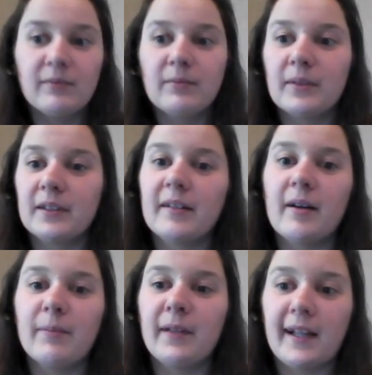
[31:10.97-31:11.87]
We're
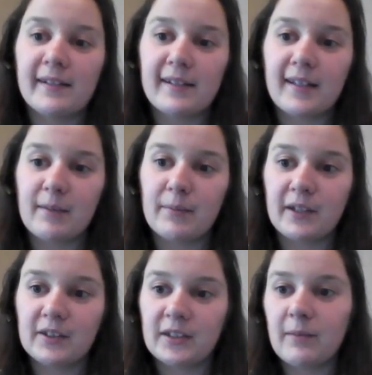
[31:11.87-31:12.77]
applying slight
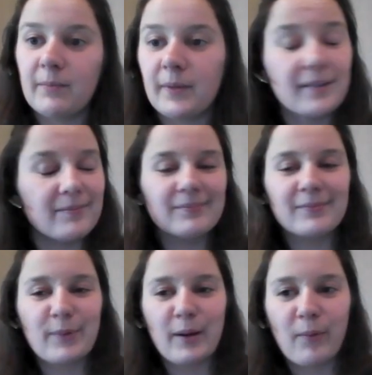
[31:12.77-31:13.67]
pressure, but
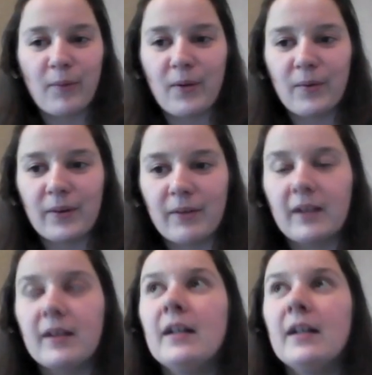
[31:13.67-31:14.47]
probably won't go anywhere.